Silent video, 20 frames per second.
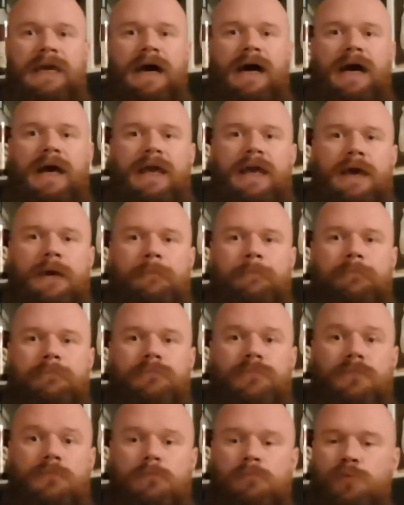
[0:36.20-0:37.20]
I
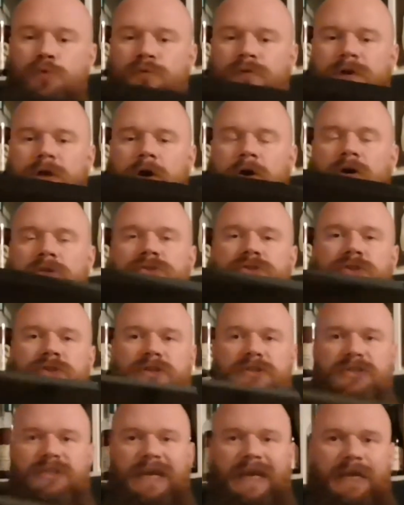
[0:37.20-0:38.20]
am moving on to
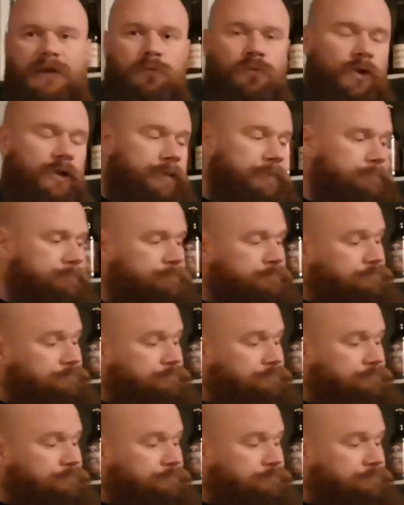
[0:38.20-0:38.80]
the second one.